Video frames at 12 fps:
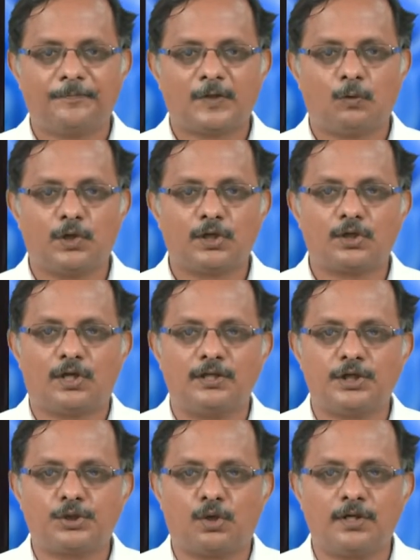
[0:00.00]
what are called
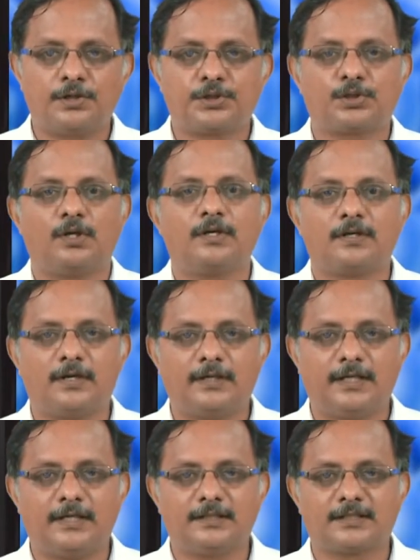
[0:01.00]
the shoulder to shoulder
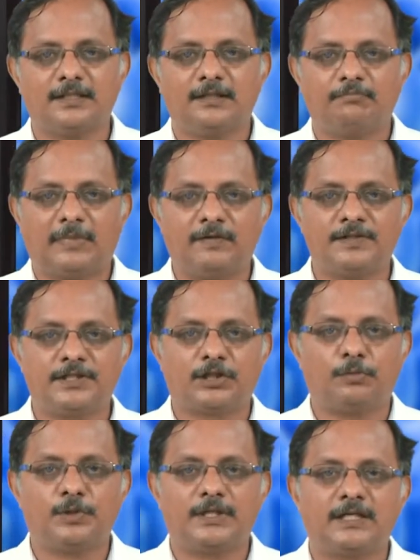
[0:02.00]
contacts by which they
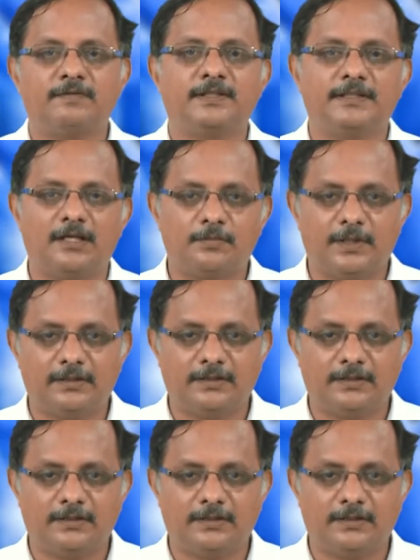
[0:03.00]
communicate with nearby